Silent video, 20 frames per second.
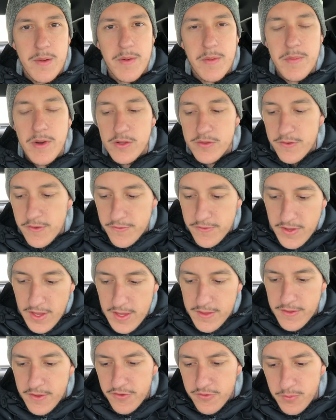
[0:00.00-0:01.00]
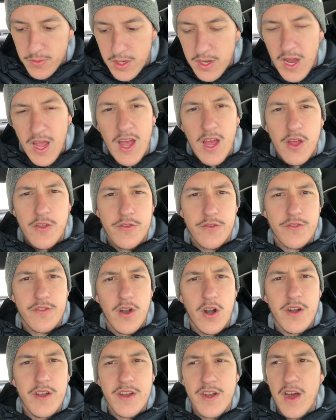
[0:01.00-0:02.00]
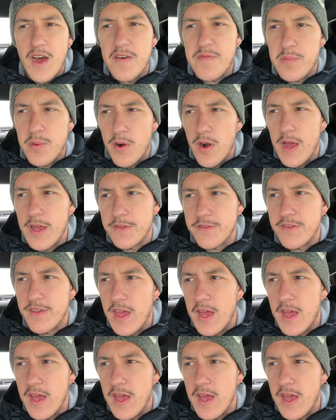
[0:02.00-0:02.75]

I'm about to say in this one. So starting off, price.